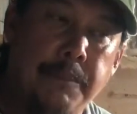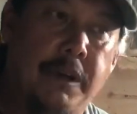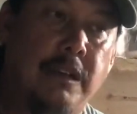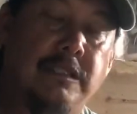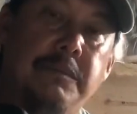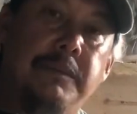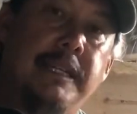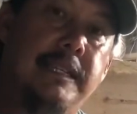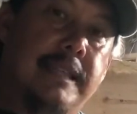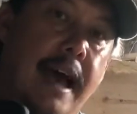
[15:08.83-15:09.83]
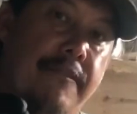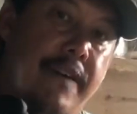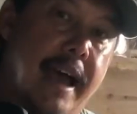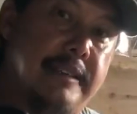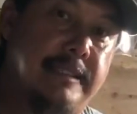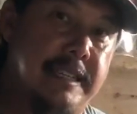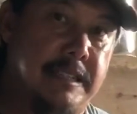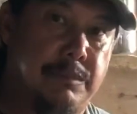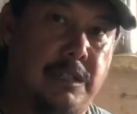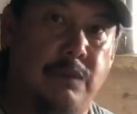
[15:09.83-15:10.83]
Because the minute that
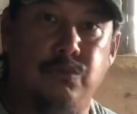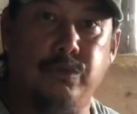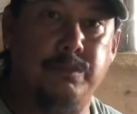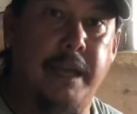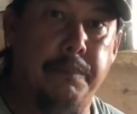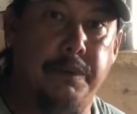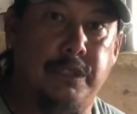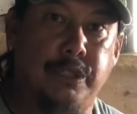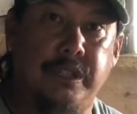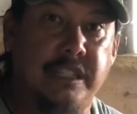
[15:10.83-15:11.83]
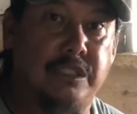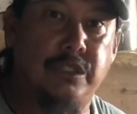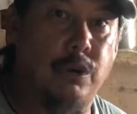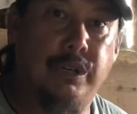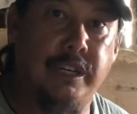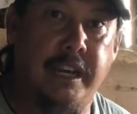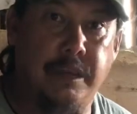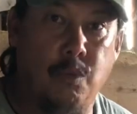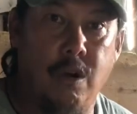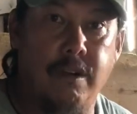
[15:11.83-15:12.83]
vaccine becomes room temperature, it's no good
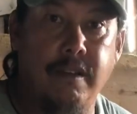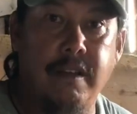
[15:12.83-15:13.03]
anymore.